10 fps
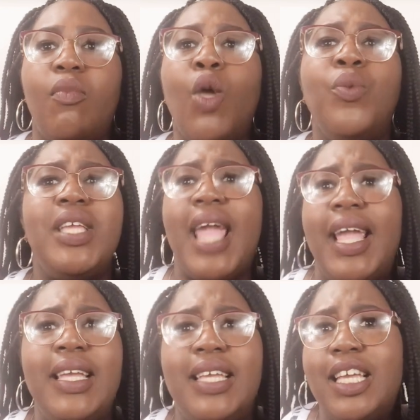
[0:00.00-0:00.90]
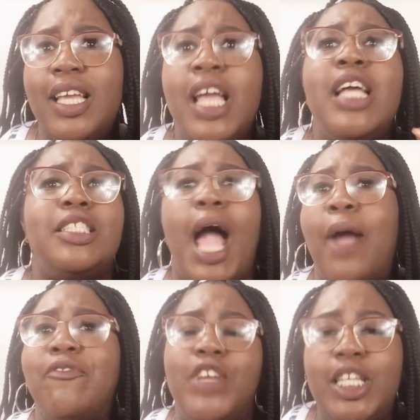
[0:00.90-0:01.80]
We can't get our
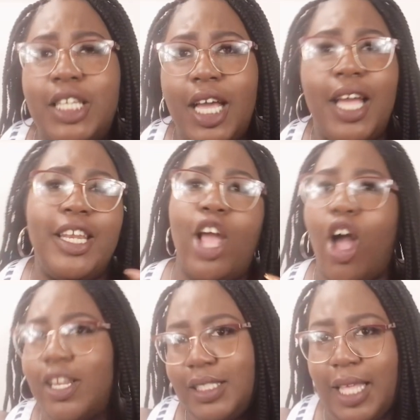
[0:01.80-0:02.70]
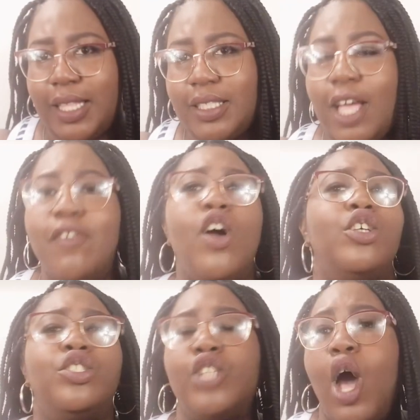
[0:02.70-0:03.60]
feet done and all this other stuff.
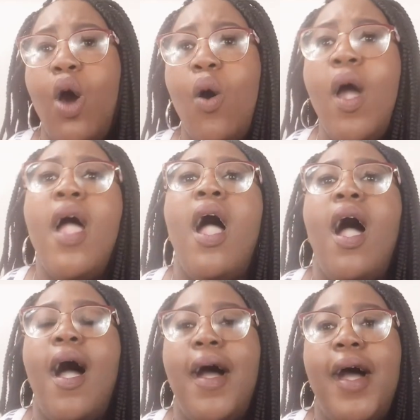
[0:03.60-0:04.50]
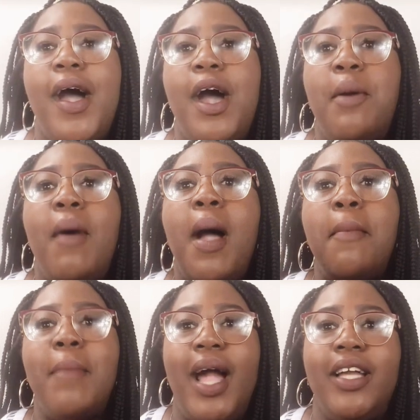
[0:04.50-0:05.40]
So
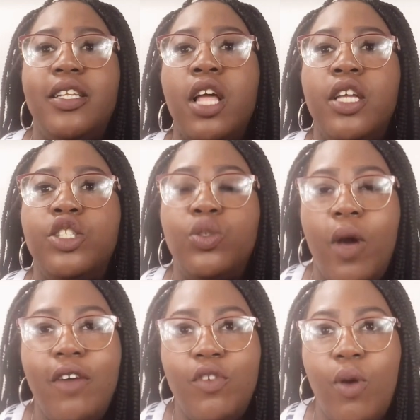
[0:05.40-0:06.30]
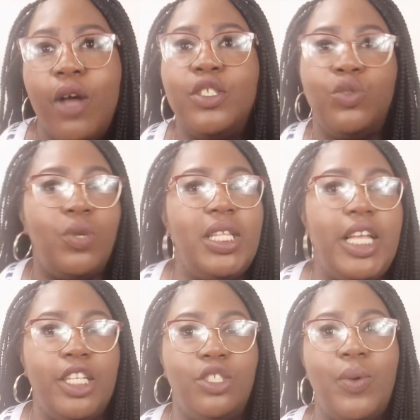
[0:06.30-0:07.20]
my 12-year-old is really
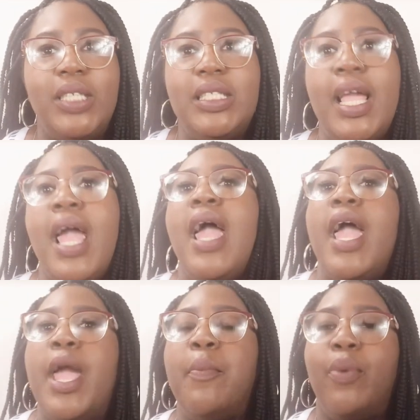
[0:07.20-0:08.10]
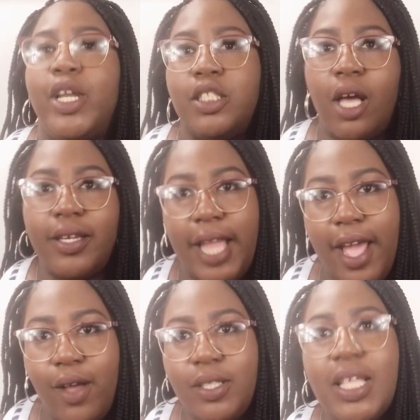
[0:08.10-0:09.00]
interested in press-on
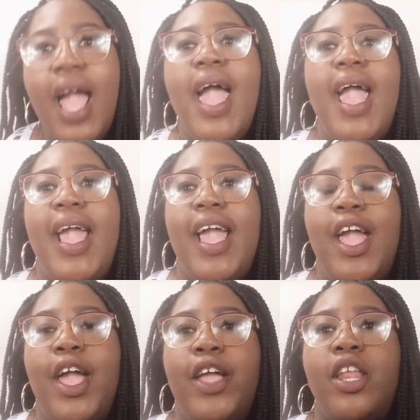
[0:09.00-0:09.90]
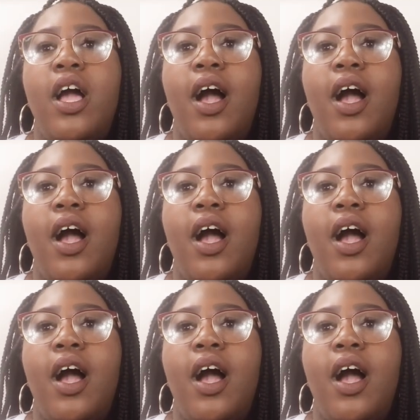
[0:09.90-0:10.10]
nails, and